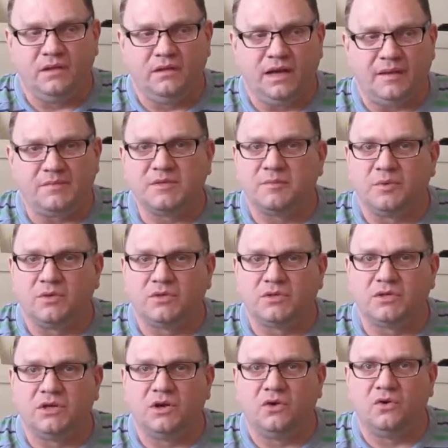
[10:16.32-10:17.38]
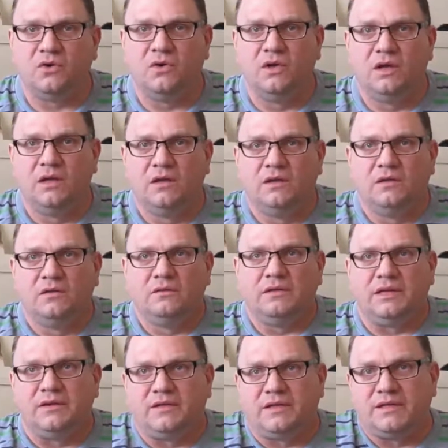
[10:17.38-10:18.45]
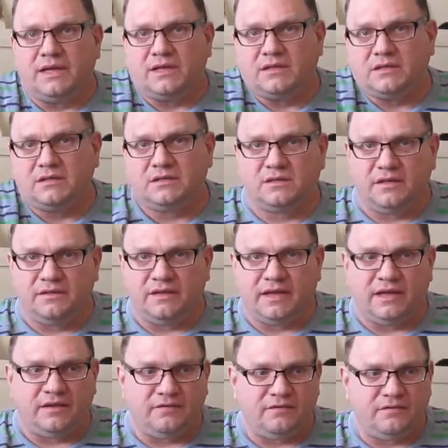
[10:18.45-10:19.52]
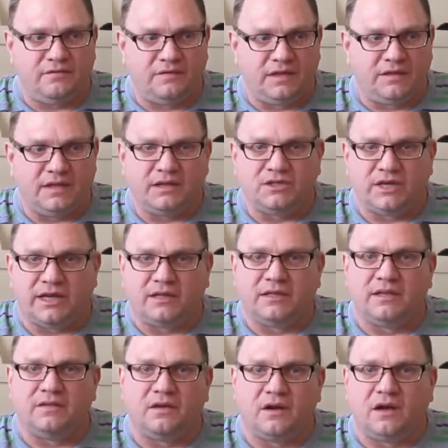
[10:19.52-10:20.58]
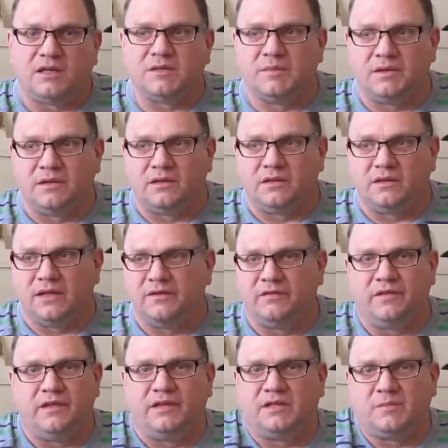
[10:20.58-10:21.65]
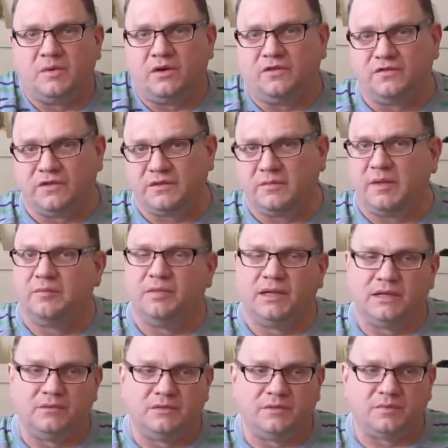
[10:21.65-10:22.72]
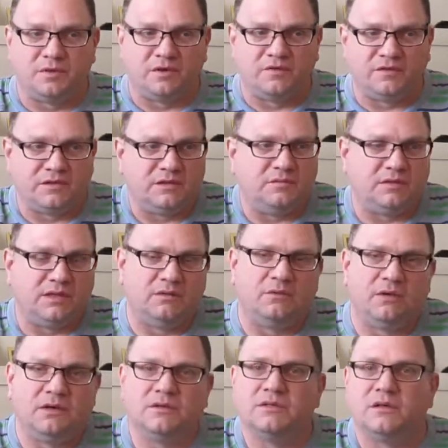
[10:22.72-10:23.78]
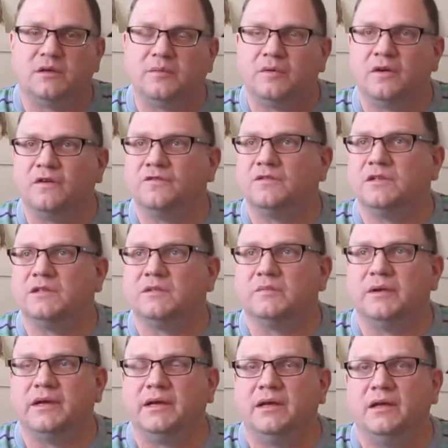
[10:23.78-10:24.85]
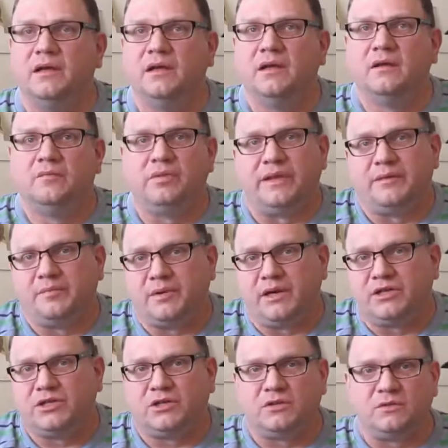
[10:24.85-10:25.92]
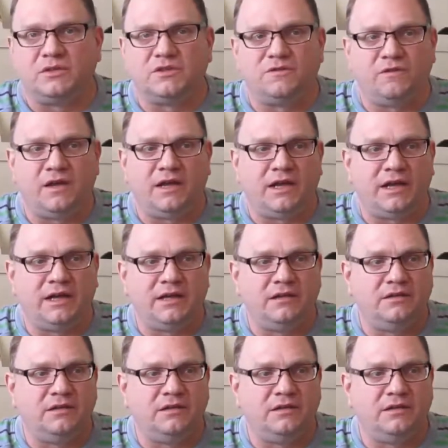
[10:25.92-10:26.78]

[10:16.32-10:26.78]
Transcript: I'm supposed to go, you know, the tests that they checked at the hospital, everything is perfect. My blood was perfect. The blood work was all perfect. My blood pressure was fine.